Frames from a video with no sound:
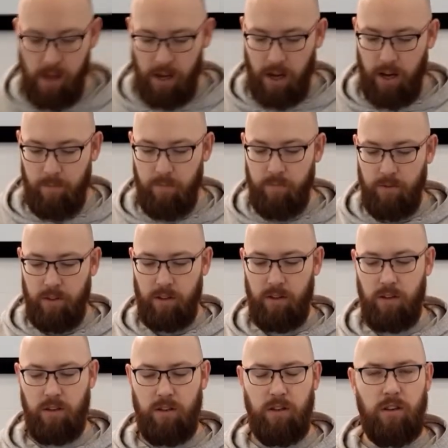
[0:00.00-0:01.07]
Um,
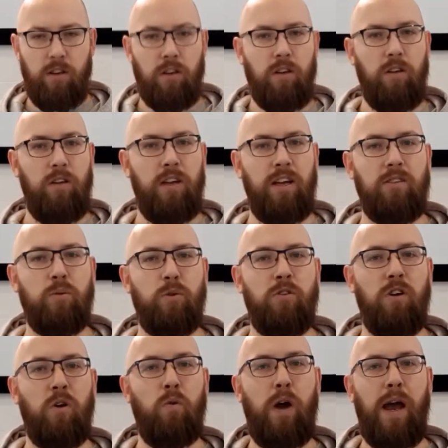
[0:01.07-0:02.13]
as we're
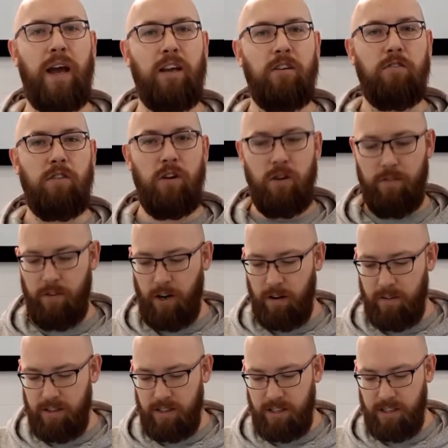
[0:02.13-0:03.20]
all aware,
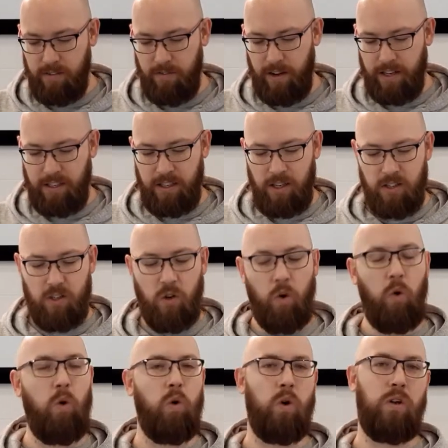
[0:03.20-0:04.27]
coronavirus is affecting us
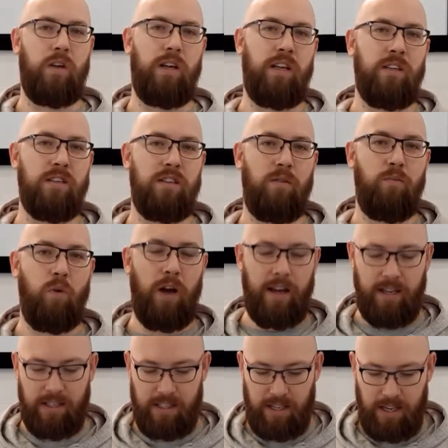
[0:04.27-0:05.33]
all in some
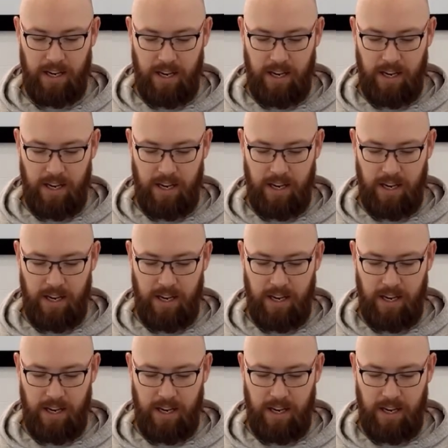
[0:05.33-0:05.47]
ways,